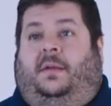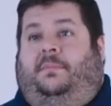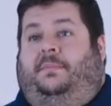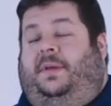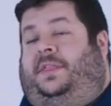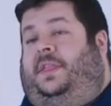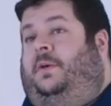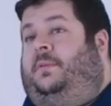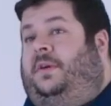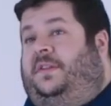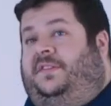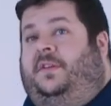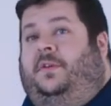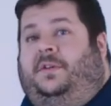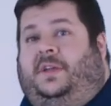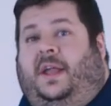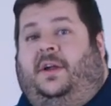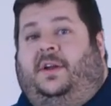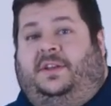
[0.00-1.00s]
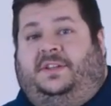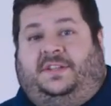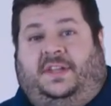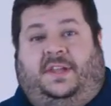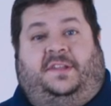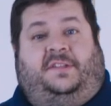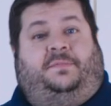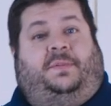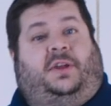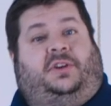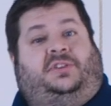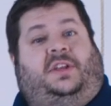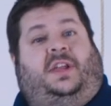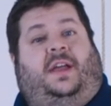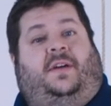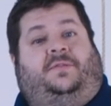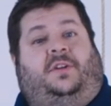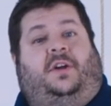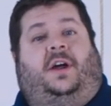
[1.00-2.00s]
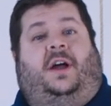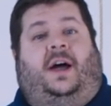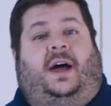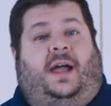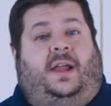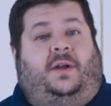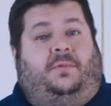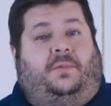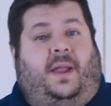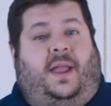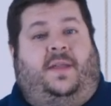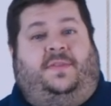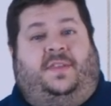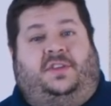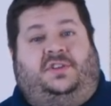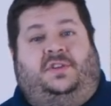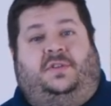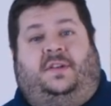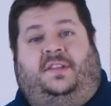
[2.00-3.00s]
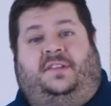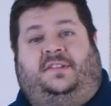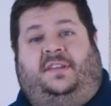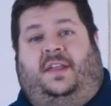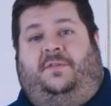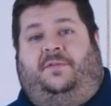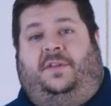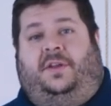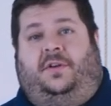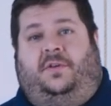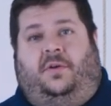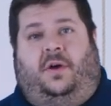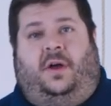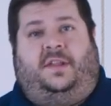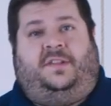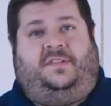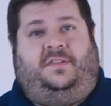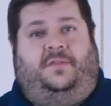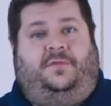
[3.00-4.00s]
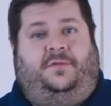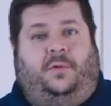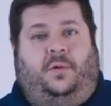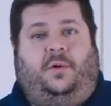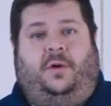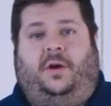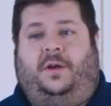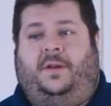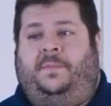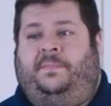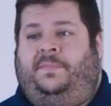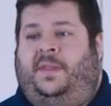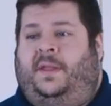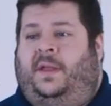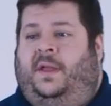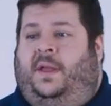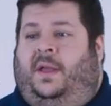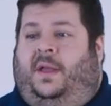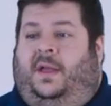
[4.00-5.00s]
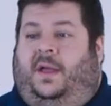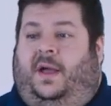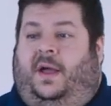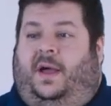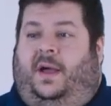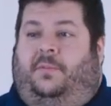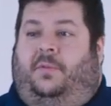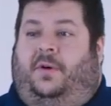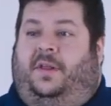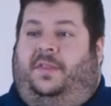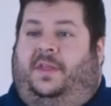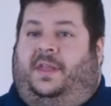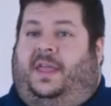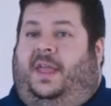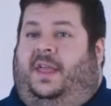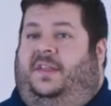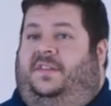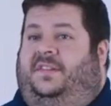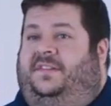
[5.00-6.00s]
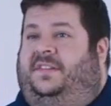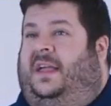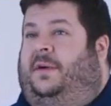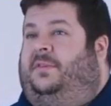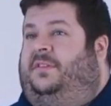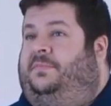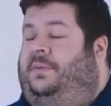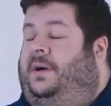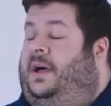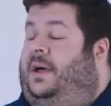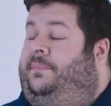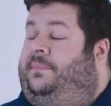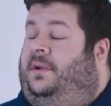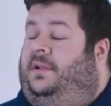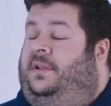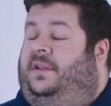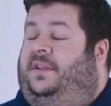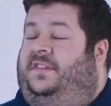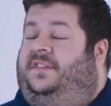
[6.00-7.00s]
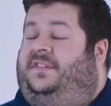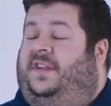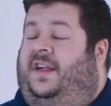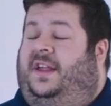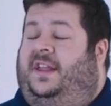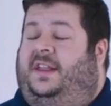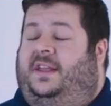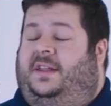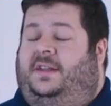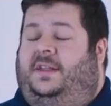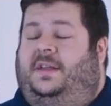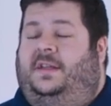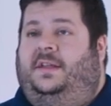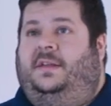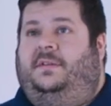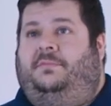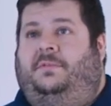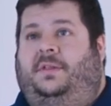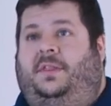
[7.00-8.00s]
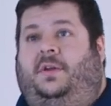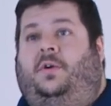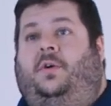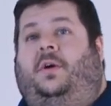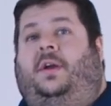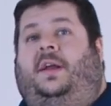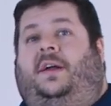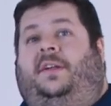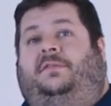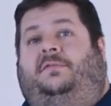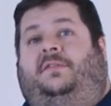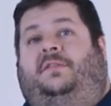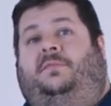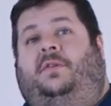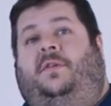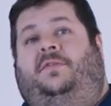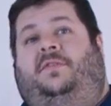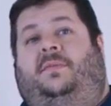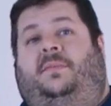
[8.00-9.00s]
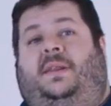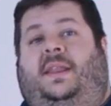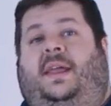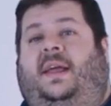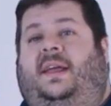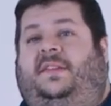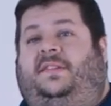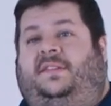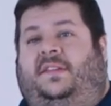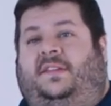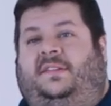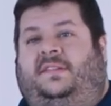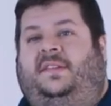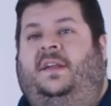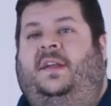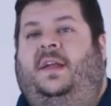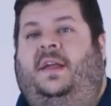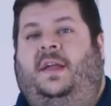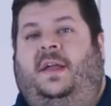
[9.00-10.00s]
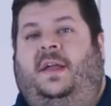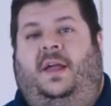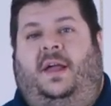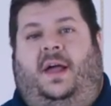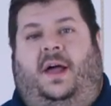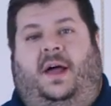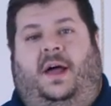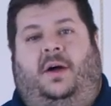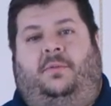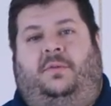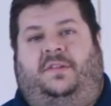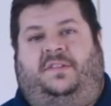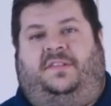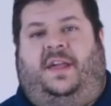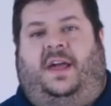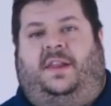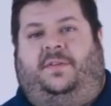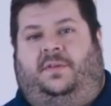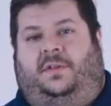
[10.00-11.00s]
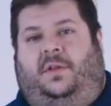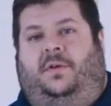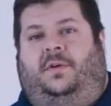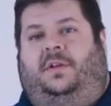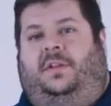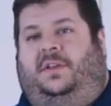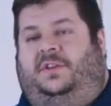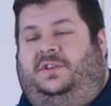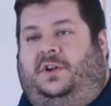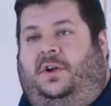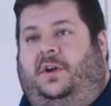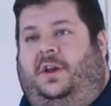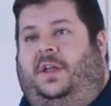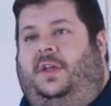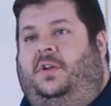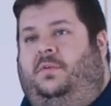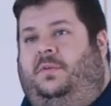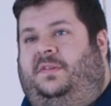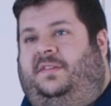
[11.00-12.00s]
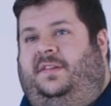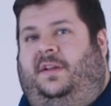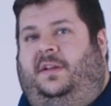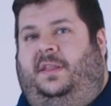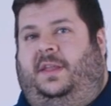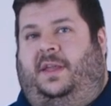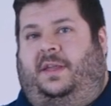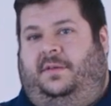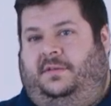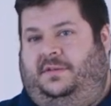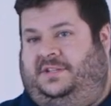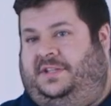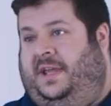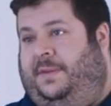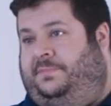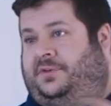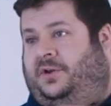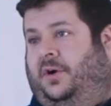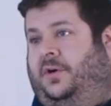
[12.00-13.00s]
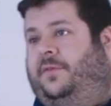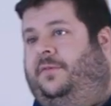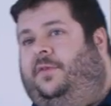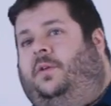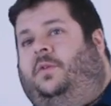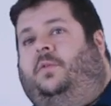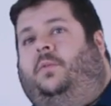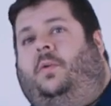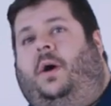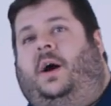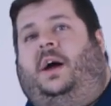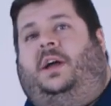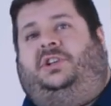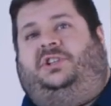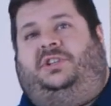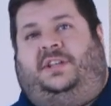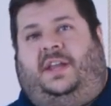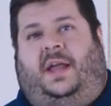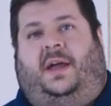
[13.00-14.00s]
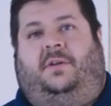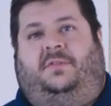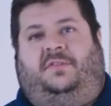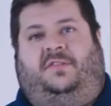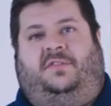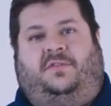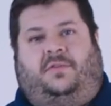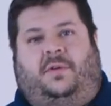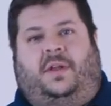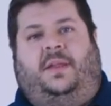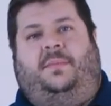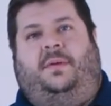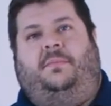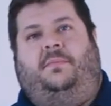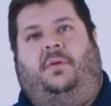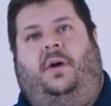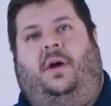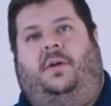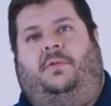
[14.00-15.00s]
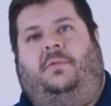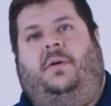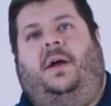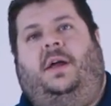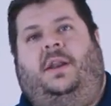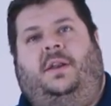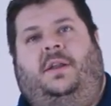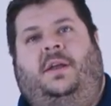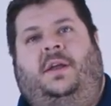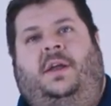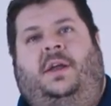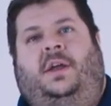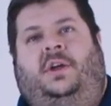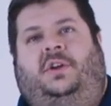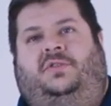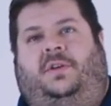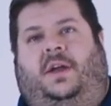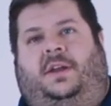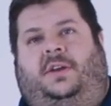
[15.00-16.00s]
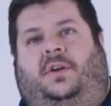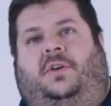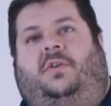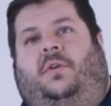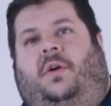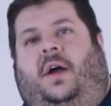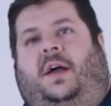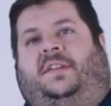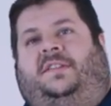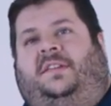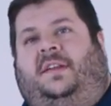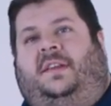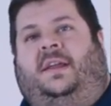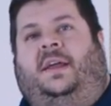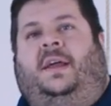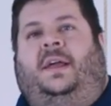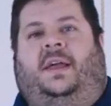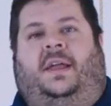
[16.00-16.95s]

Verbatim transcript: But there was no guarantee, especially after a high rain, that you could safely cross the ford. Uh, one of the cases that was popularly cited when the courthouse was moved to Manassas uh, was that of a local attorney who was nearly tipped over and washed downstream in Broad Run trying to cross it